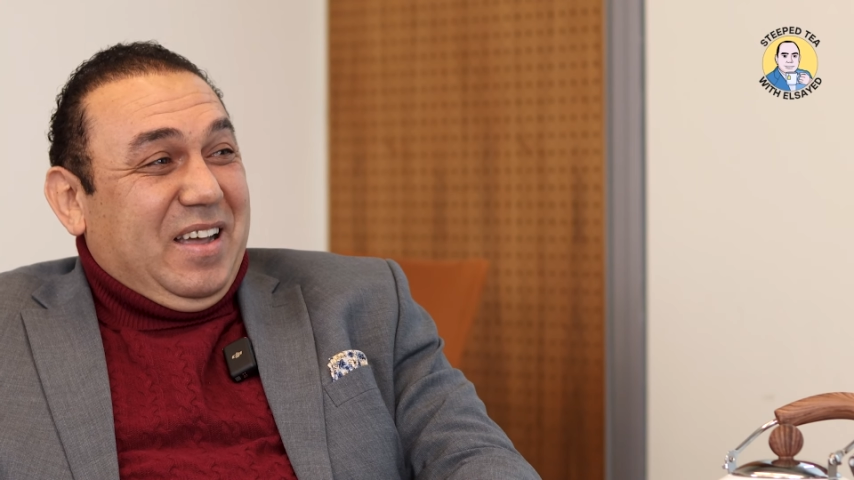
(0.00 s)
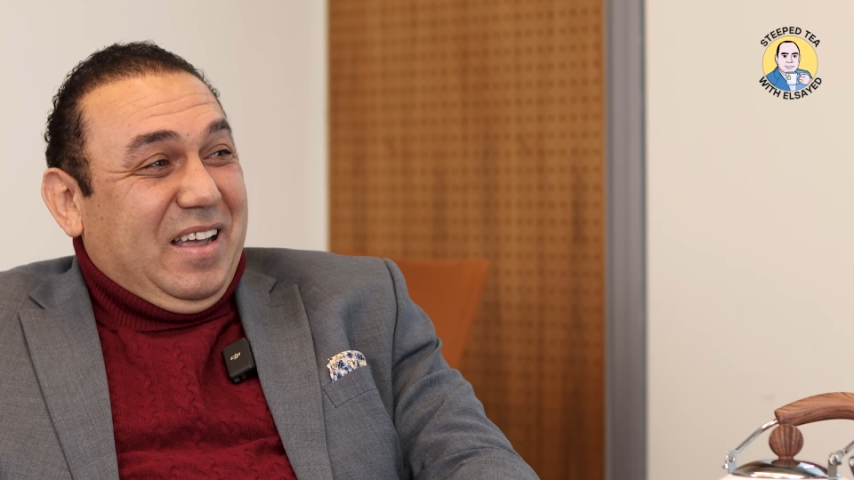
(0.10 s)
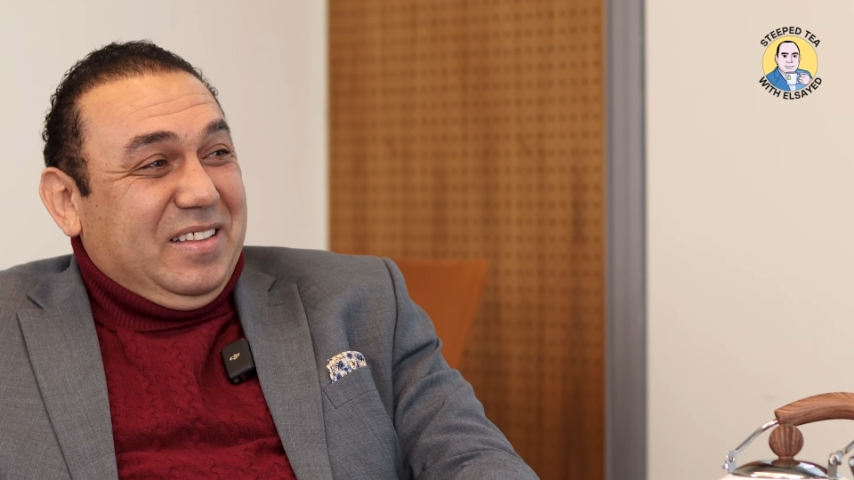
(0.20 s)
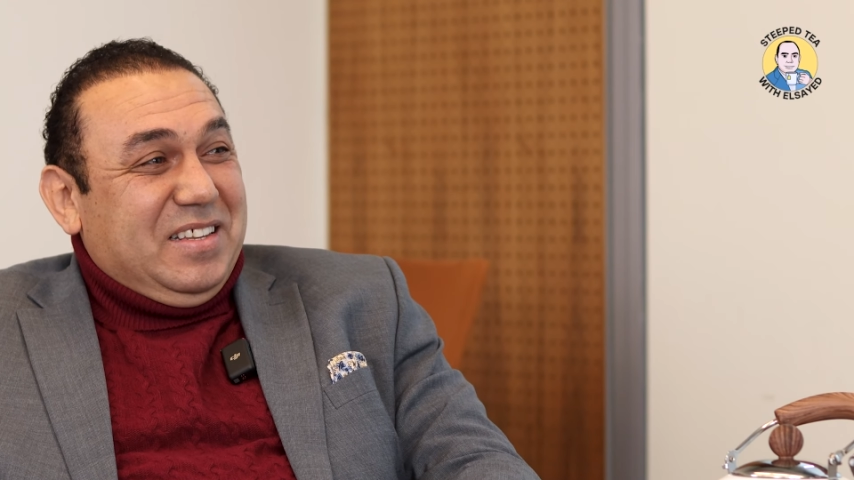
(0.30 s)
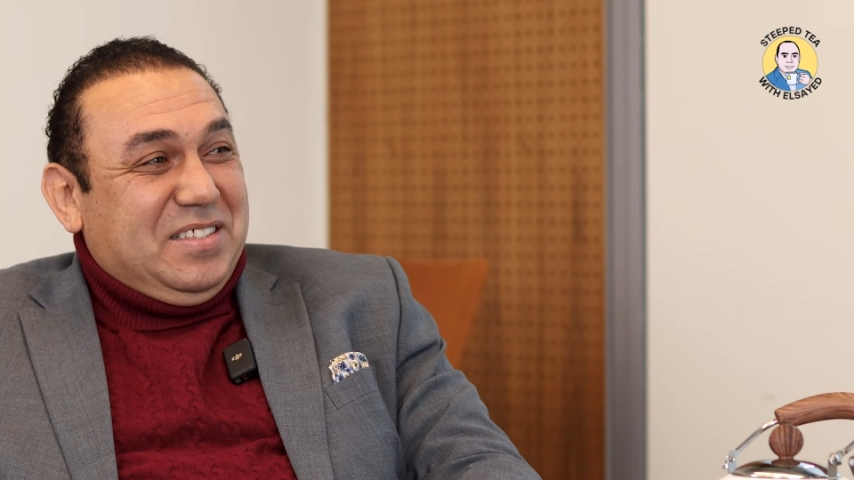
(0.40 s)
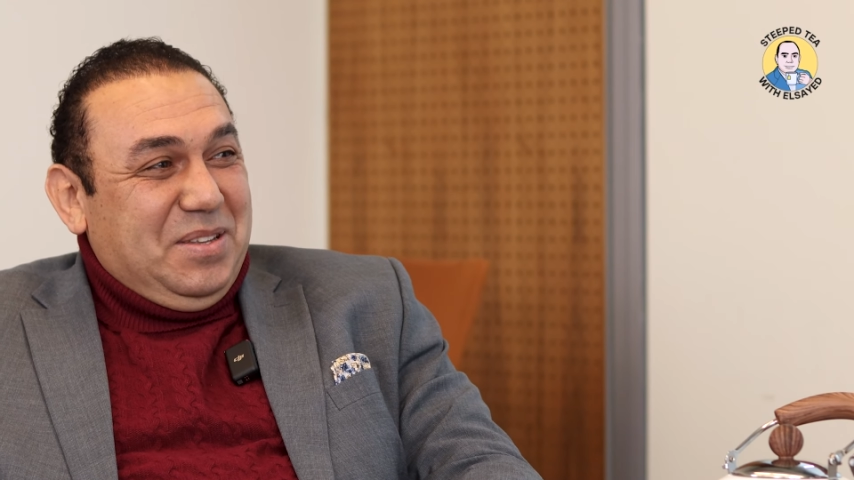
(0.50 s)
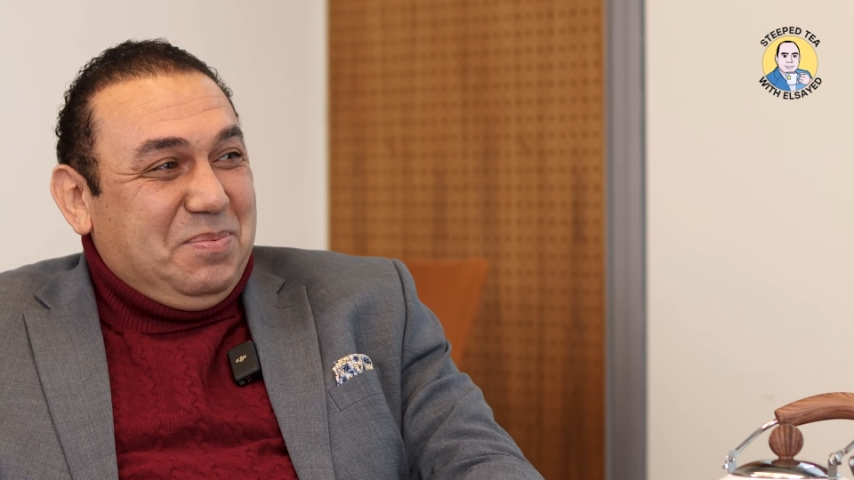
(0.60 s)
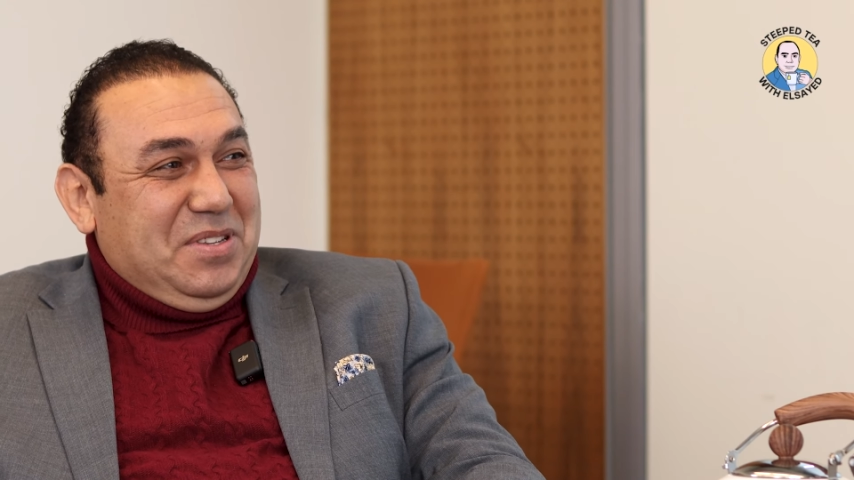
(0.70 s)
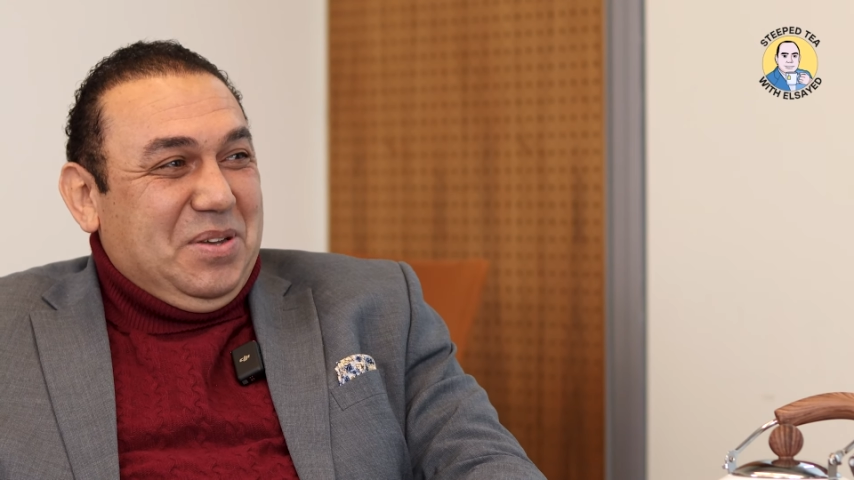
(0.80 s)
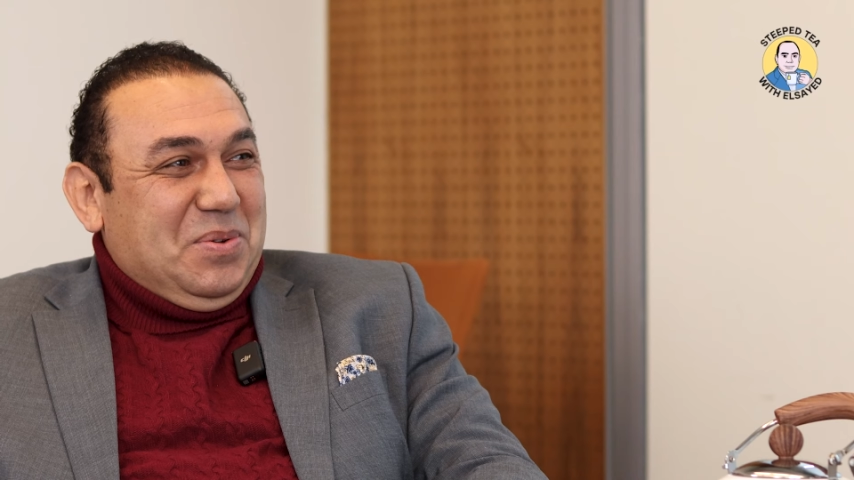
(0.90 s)
and
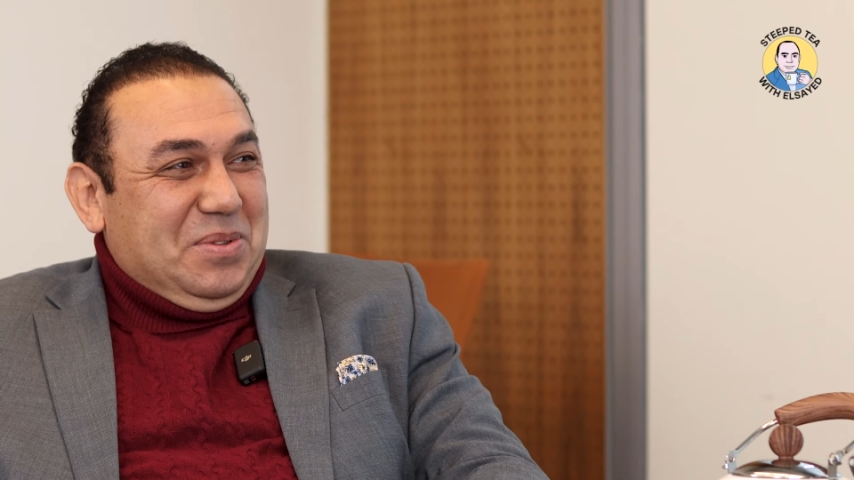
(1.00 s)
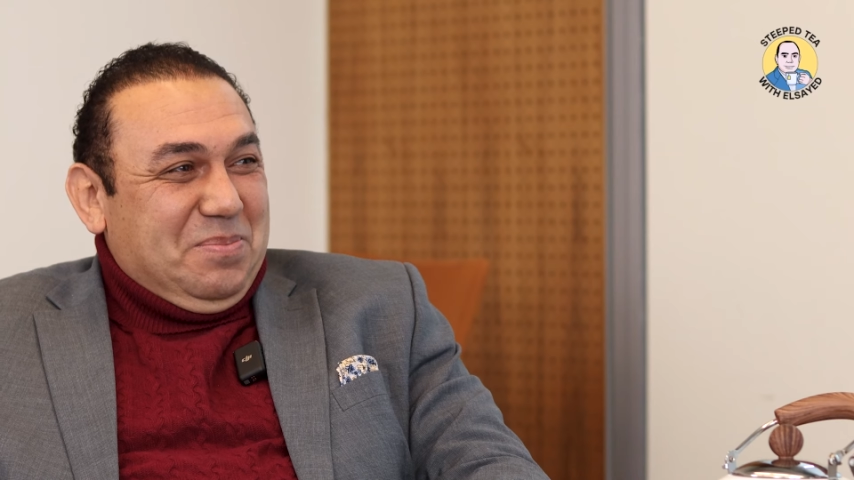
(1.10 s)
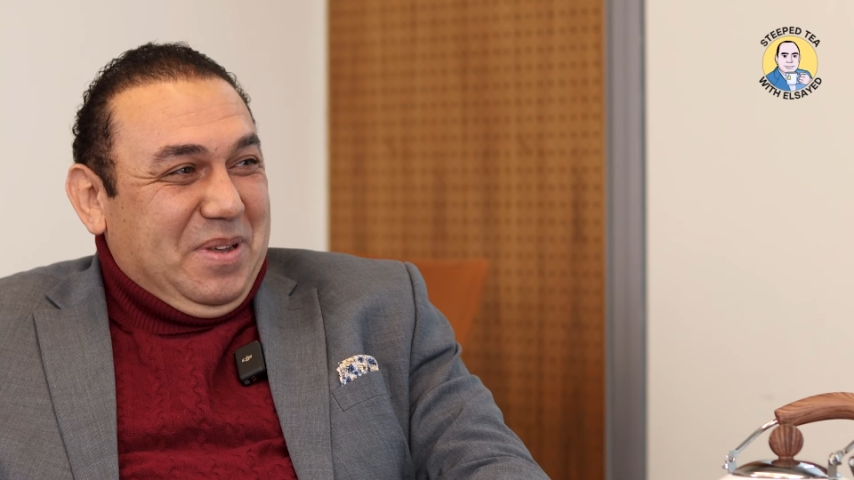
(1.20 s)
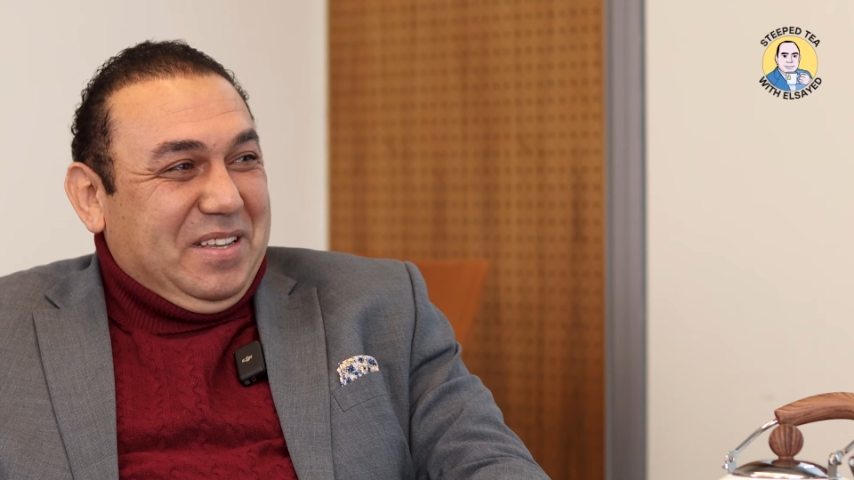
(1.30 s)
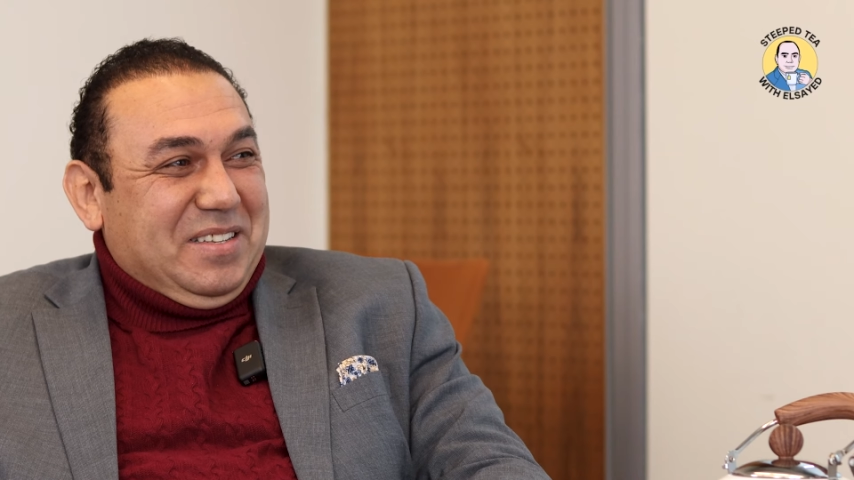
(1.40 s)
steep tea would make